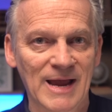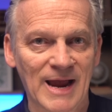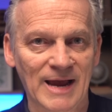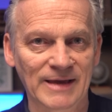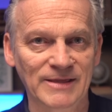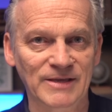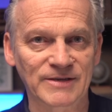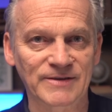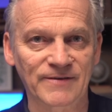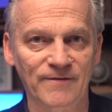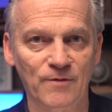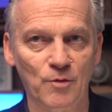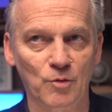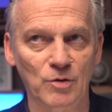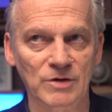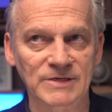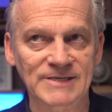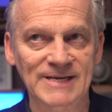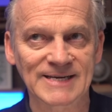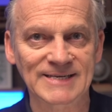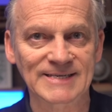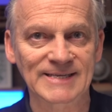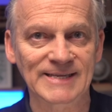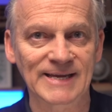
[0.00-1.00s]
And this, of
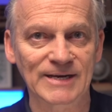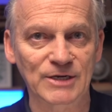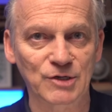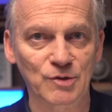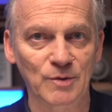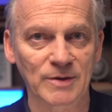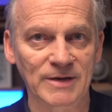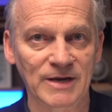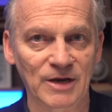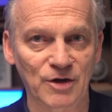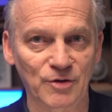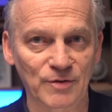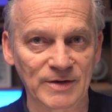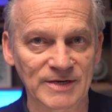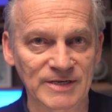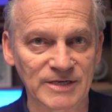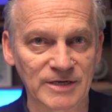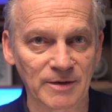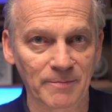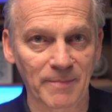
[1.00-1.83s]
course, has led to an increased